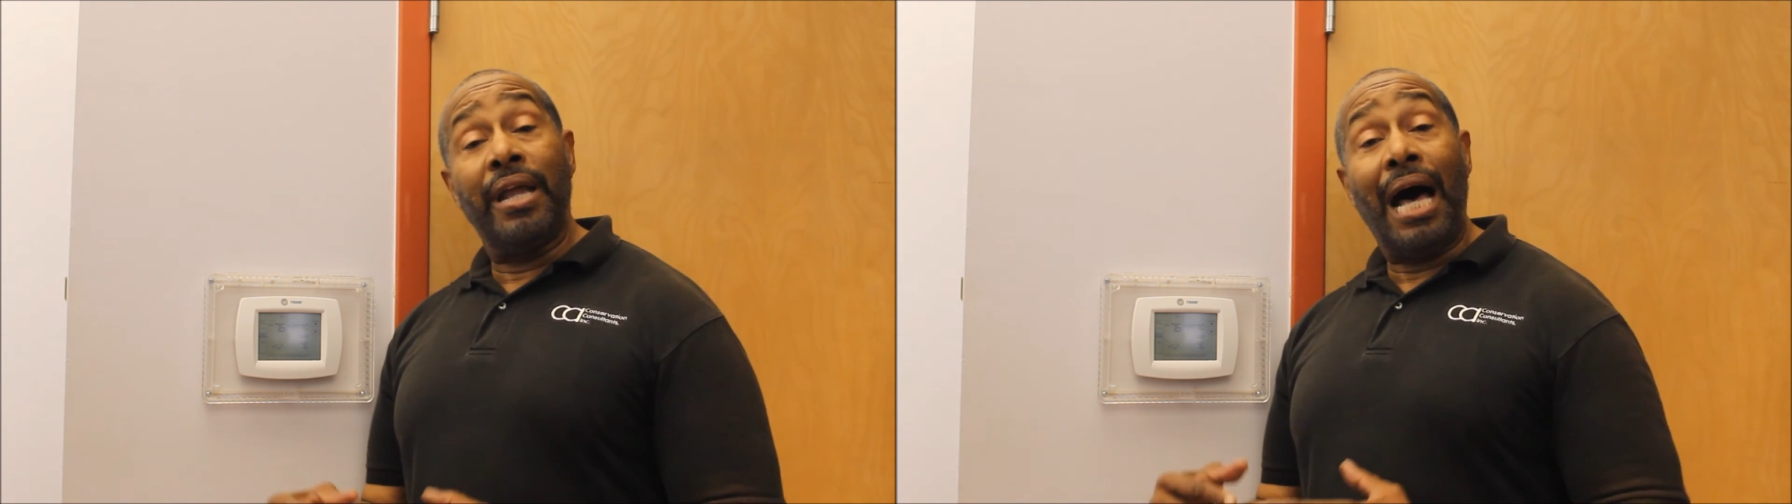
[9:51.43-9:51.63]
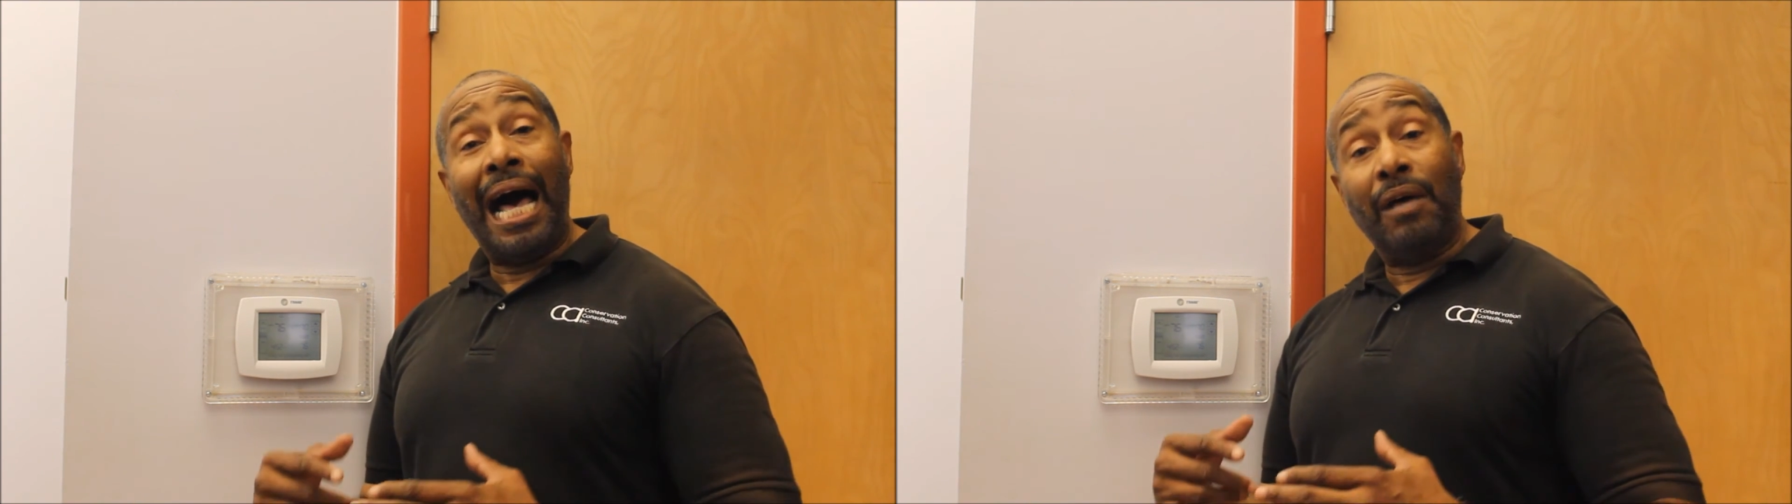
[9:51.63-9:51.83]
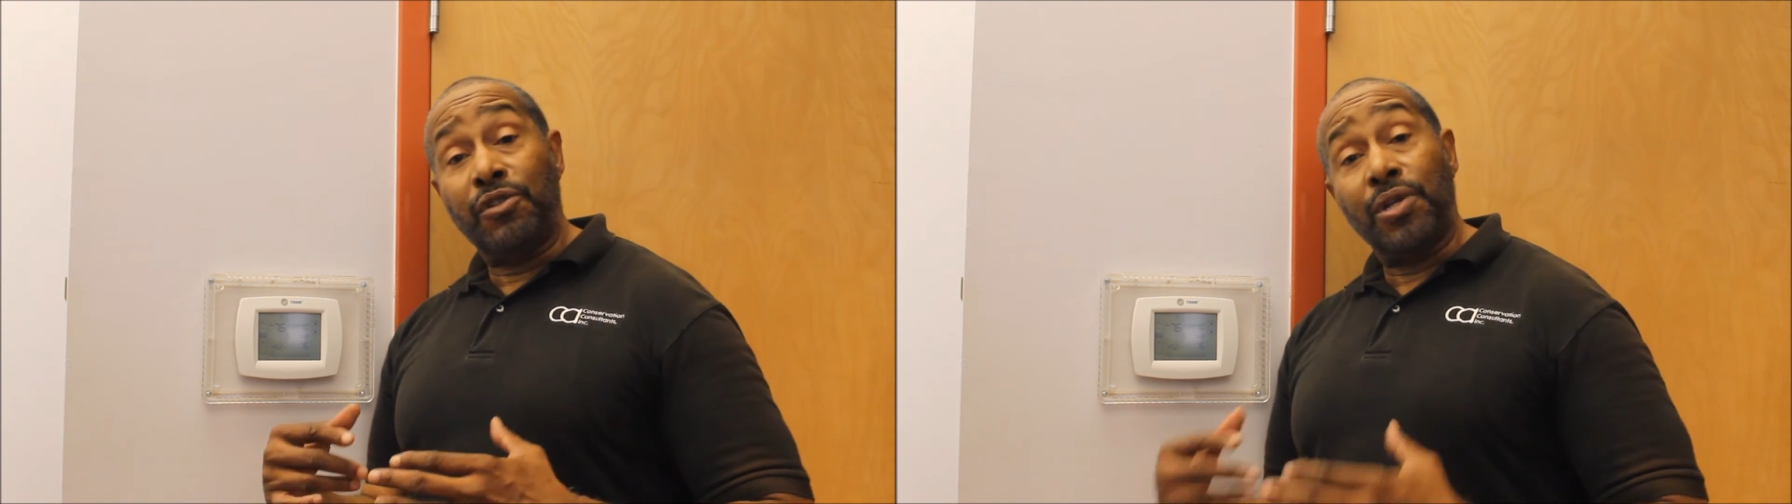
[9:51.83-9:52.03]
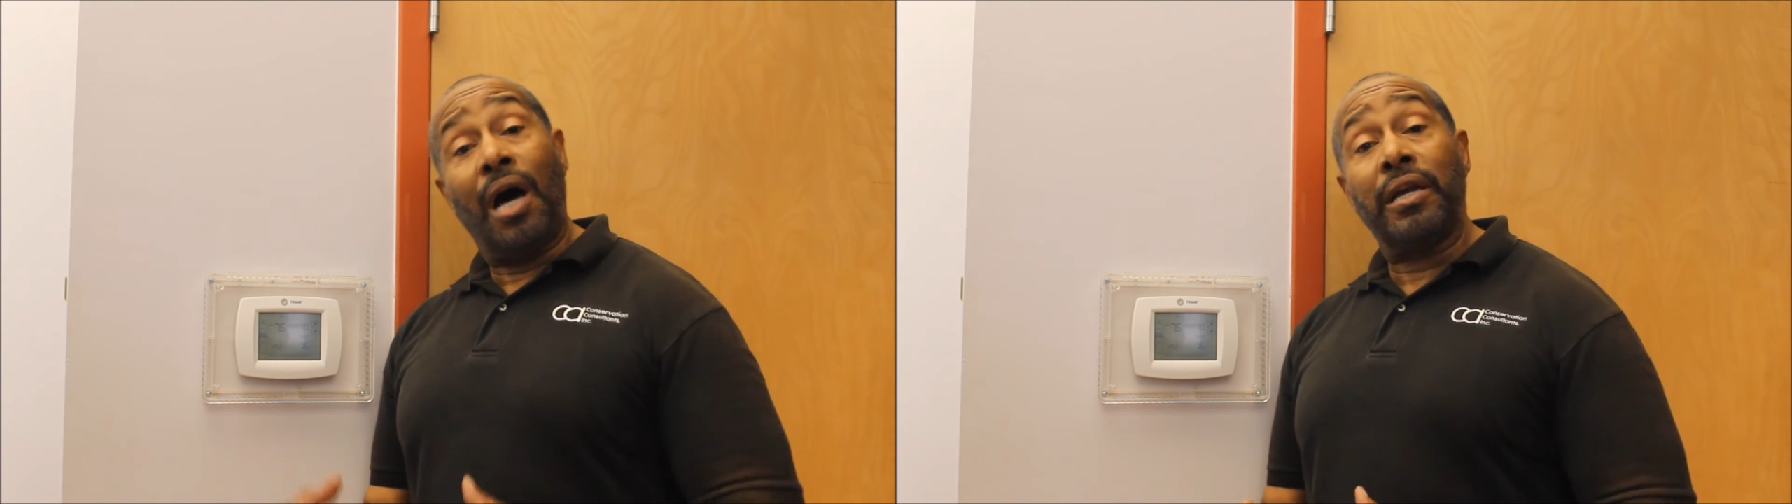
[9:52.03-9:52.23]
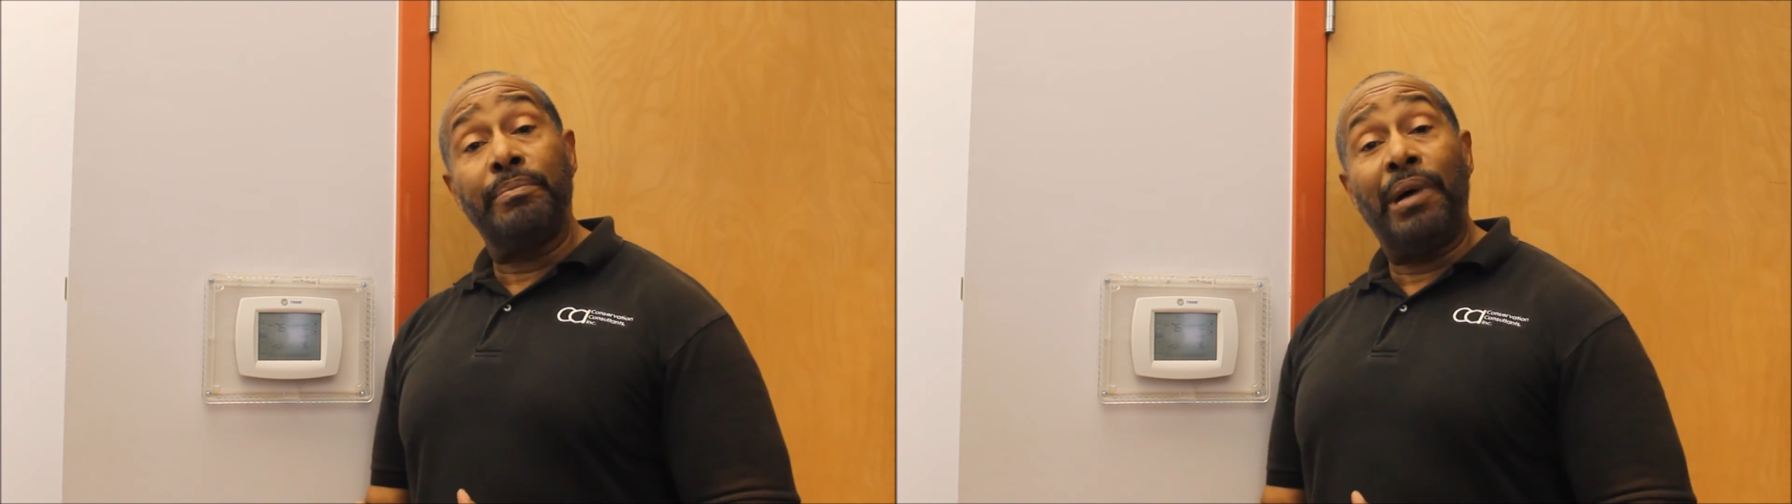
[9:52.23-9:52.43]
the house is
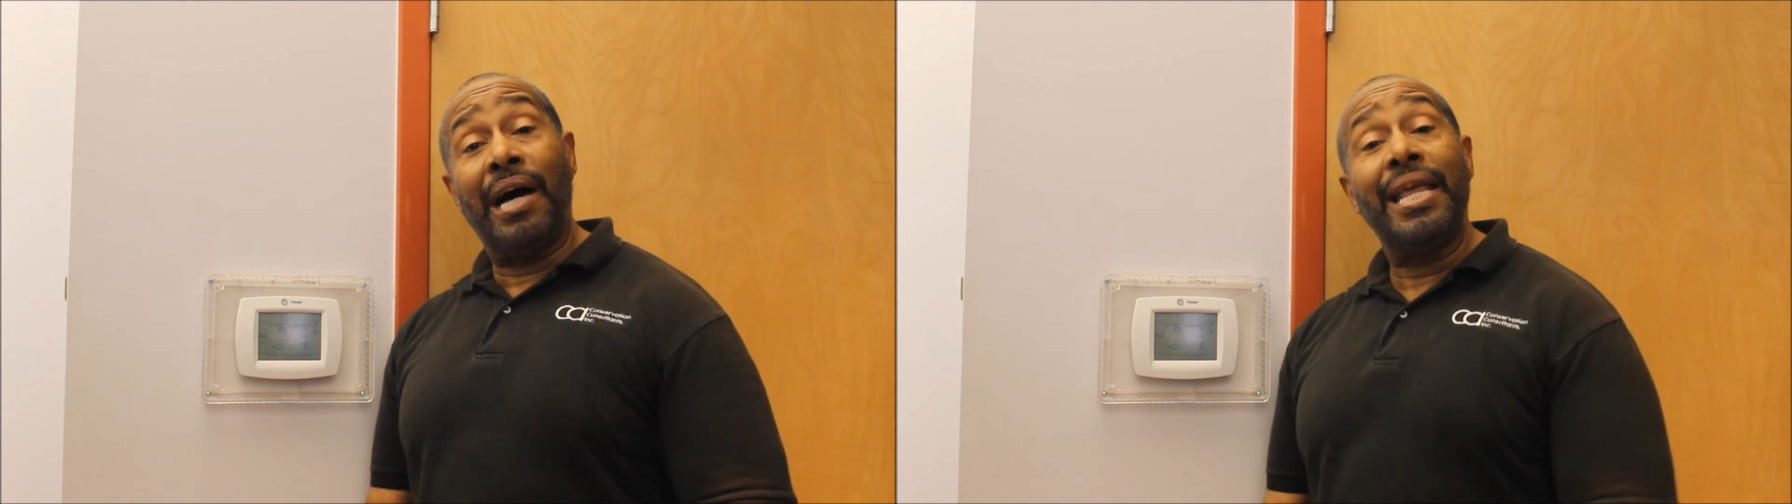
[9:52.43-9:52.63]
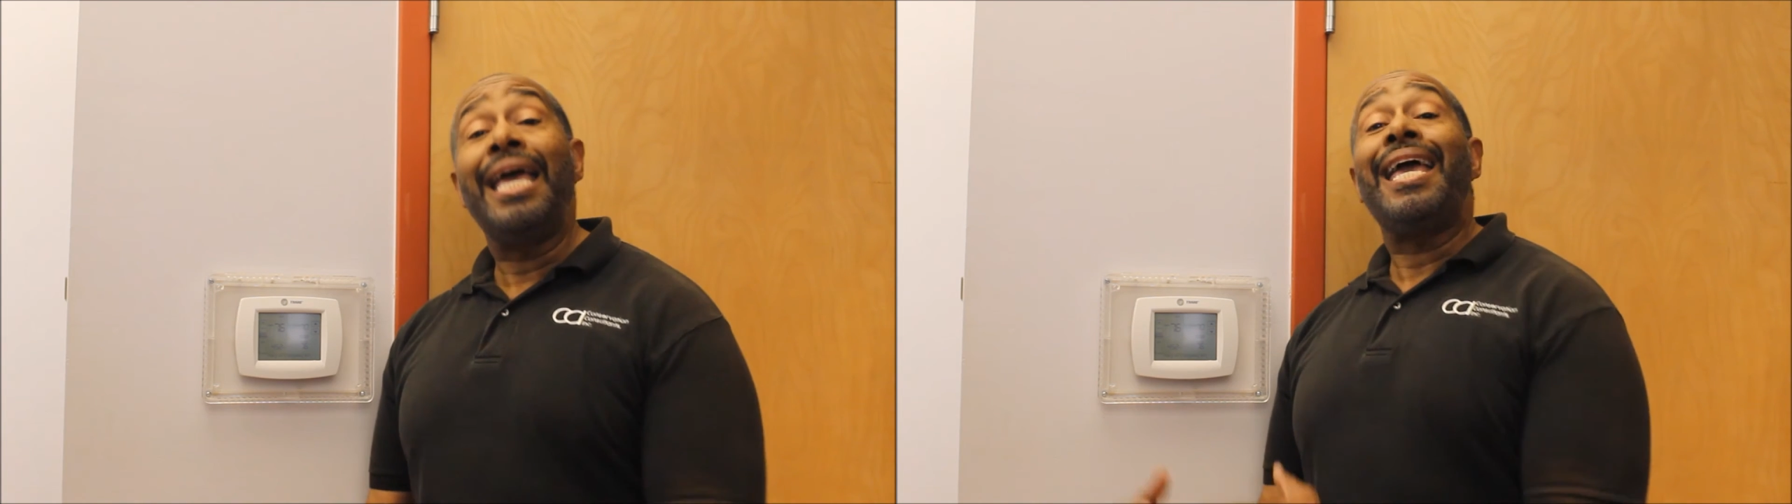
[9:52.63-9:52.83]
occupied,